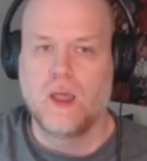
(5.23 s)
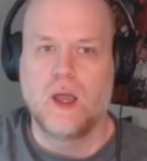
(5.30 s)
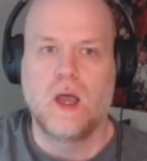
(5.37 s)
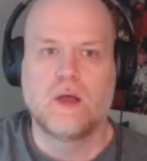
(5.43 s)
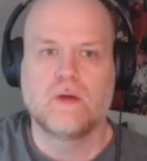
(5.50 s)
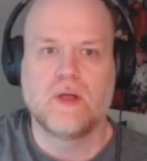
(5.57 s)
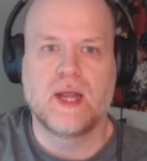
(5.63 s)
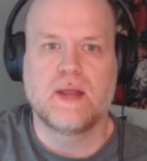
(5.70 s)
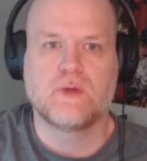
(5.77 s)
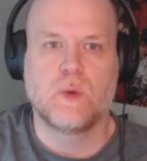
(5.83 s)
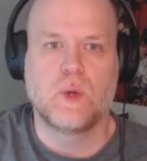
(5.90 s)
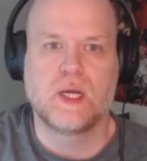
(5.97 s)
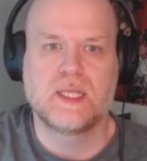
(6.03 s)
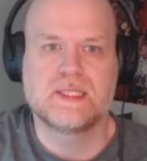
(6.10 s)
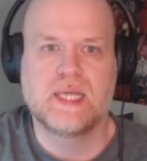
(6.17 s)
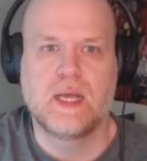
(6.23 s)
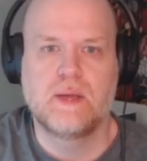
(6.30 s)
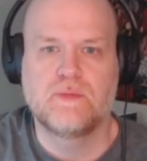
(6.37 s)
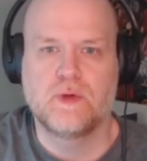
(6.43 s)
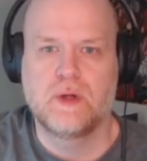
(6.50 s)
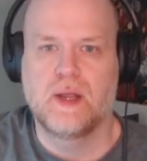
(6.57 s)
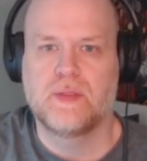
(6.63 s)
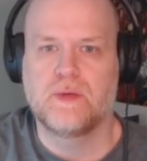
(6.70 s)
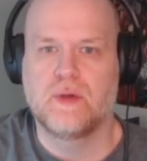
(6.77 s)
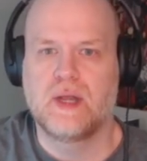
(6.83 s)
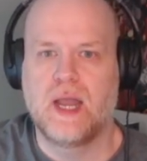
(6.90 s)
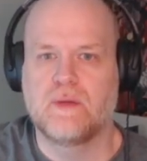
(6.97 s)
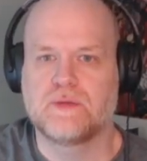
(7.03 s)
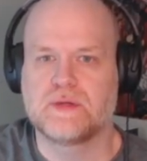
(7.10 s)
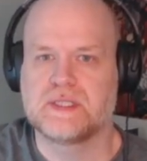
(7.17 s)
All right, everyone, it's time for another And
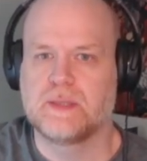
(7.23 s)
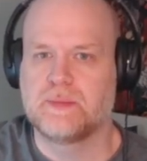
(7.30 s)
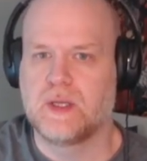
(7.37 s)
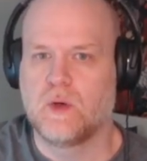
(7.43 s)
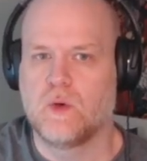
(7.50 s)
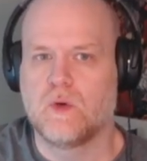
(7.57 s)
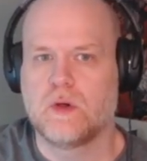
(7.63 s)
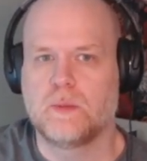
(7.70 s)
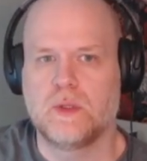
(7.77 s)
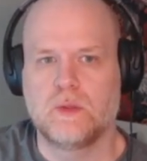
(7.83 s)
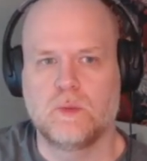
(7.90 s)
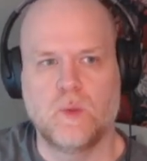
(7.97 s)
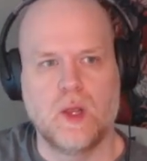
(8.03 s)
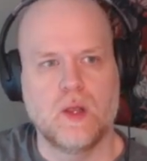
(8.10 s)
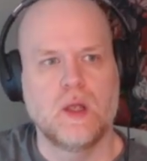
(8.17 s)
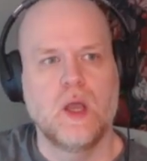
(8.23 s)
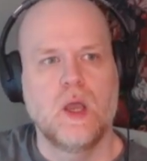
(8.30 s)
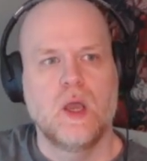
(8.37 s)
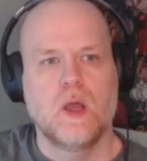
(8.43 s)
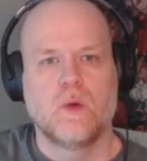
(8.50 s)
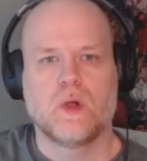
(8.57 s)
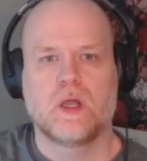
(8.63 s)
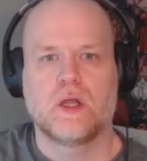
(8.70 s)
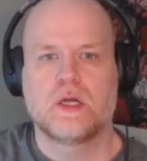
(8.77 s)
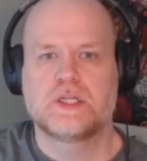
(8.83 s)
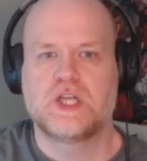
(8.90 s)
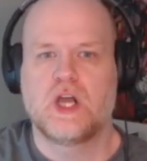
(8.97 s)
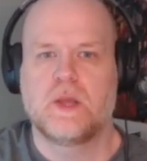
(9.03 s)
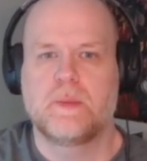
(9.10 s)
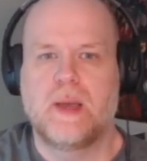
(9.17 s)
Now for Something Horrible, where we're going to
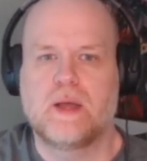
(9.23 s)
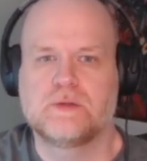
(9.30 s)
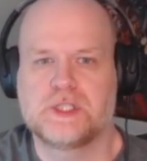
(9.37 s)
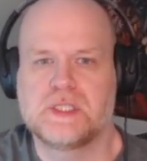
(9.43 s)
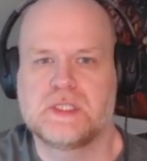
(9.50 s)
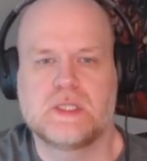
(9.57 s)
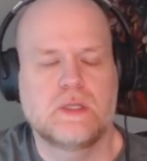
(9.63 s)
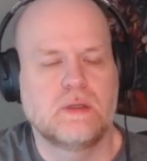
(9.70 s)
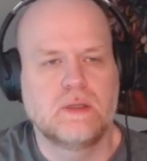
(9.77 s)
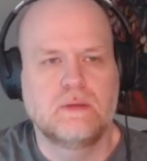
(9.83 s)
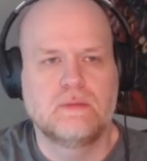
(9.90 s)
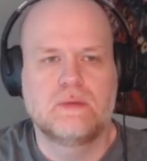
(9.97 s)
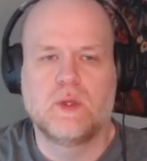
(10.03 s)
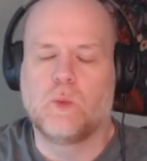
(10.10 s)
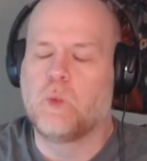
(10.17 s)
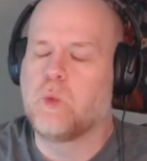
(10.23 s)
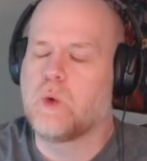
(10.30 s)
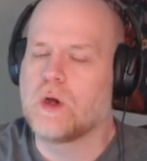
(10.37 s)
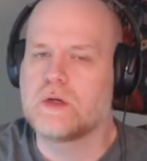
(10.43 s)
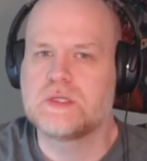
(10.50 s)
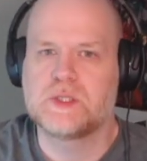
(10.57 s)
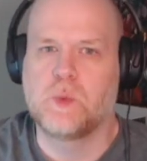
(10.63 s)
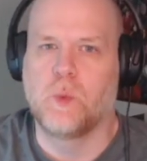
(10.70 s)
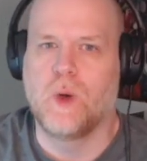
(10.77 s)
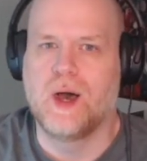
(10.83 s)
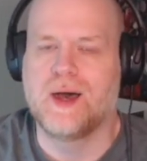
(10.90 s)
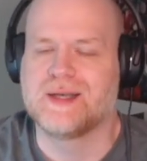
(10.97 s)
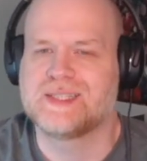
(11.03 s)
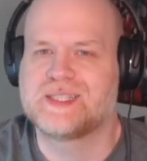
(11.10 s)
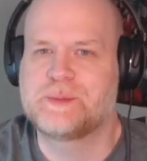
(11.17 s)
talk about just the worst
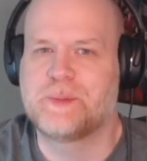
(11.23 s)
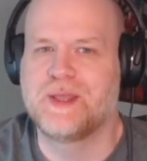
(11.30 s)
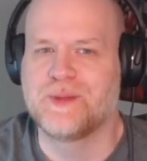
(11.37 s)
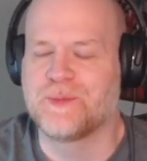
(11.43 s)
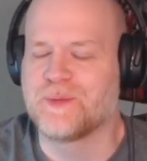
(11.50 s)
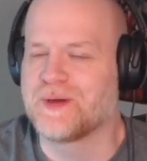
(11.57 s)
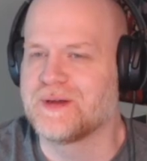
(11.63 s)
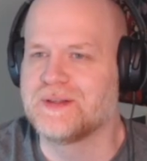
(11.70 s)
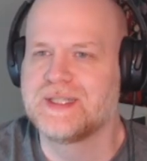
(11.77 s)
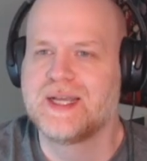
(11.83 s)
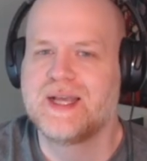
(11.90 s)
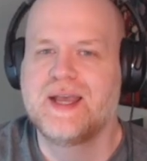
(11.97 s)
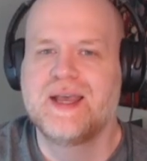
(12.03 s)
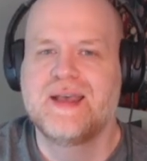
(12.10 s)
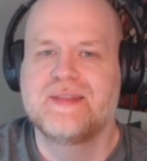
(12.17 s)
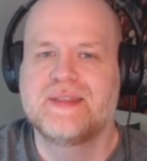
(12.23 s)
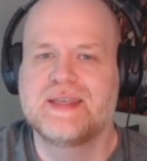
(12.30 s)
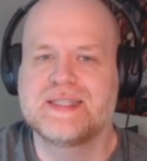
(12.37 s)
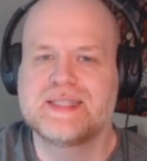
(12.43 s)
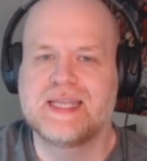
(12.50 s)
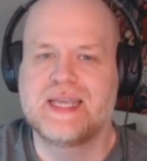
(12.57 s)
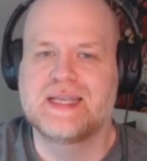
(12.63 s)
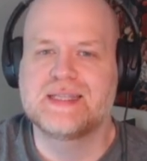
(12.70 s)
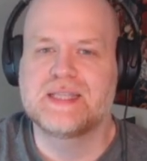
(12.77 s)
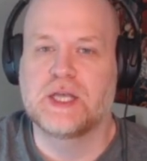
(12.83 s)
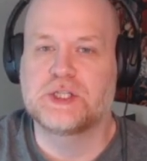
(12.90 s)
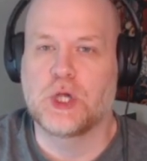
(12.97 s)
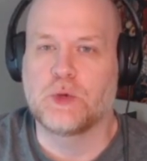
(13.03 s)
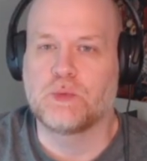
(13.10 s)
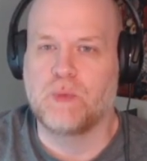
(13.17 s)
wasp in the world. This is
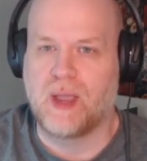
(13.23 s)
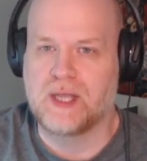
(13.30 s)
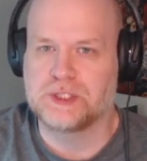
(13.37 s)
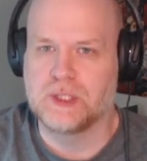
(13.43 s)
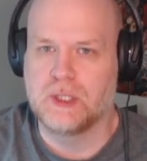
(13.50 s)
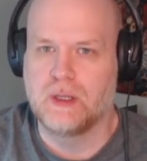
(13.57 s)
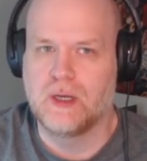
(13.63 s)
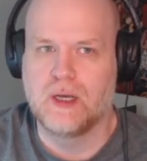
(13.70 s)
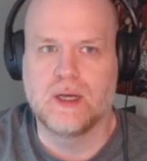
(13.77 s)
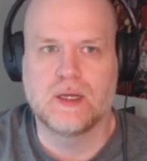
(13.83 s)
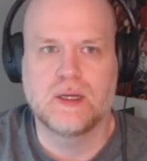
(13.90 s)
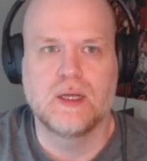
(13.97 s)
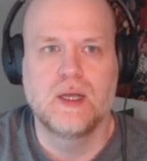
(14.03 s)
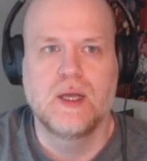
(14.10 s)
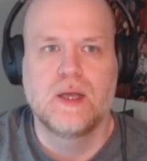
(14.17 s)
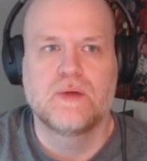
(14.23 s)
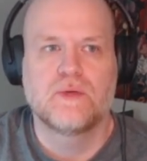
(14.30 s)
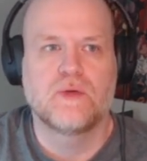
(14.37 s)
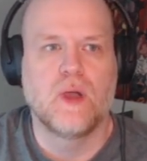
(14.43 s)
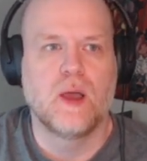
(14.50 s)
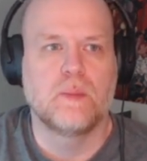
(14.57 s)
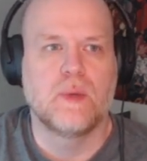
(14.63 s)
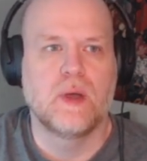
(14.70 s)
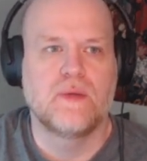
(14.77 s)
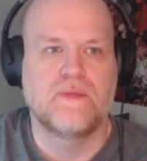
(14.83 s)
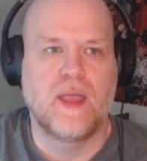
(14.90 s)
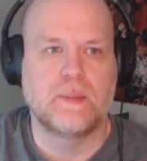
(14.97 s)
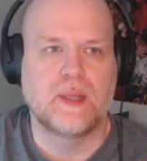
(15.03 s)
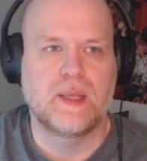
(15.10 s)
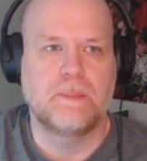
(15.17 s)
a tarantula hawk from
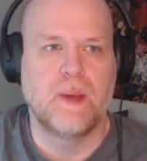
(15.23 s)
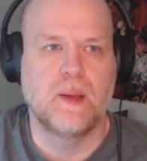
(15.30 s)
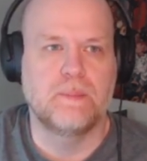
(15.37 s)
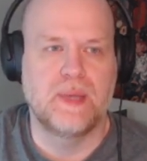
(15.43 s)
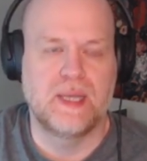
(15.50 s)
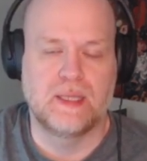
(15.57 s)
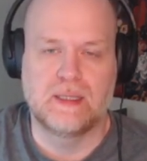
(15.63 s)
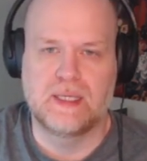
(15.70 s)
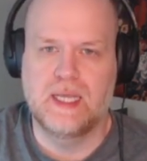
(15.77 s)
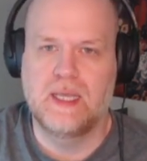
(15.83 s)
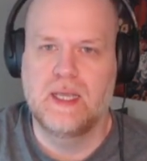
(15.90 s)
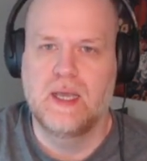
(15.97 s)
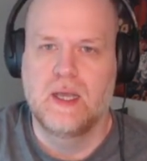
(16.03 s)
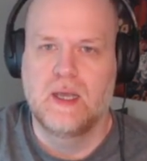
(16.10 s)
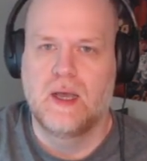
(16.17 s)
family Pompilidae.